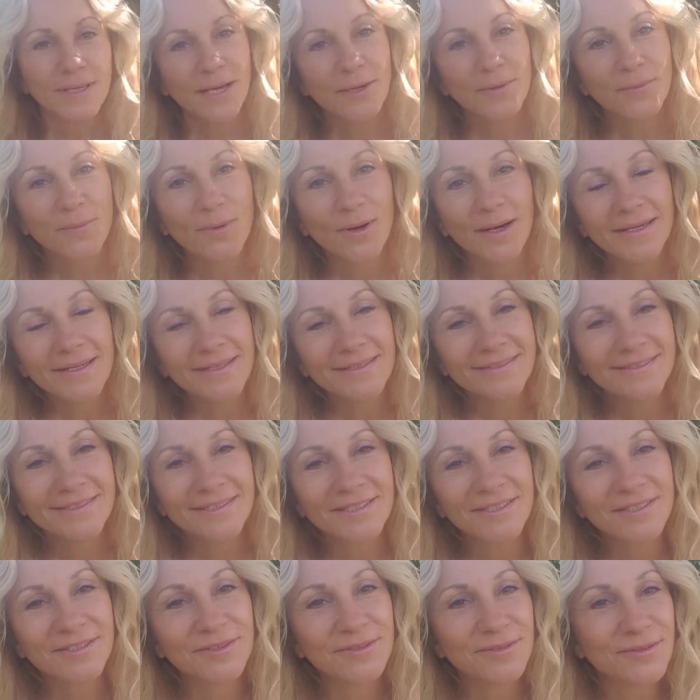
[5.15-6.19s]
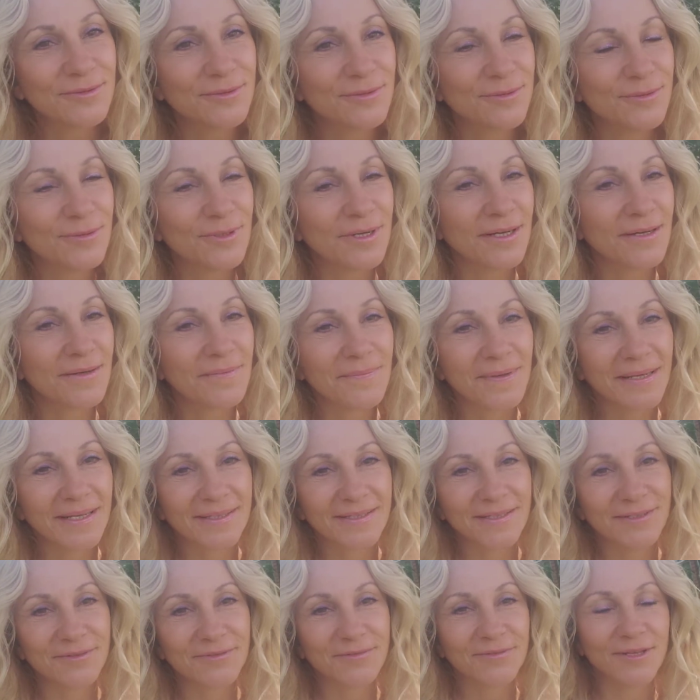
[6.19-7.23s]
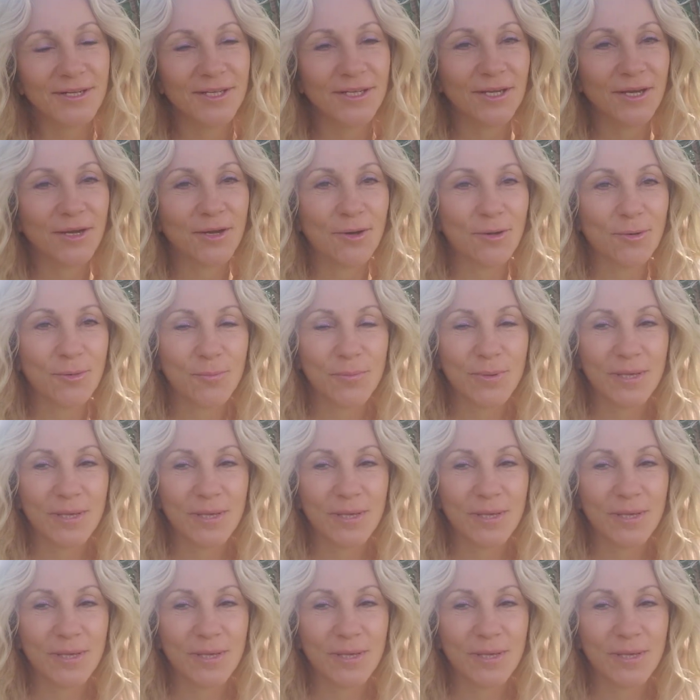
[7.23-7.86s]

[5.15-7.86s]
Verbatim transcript: I wanted to make a little video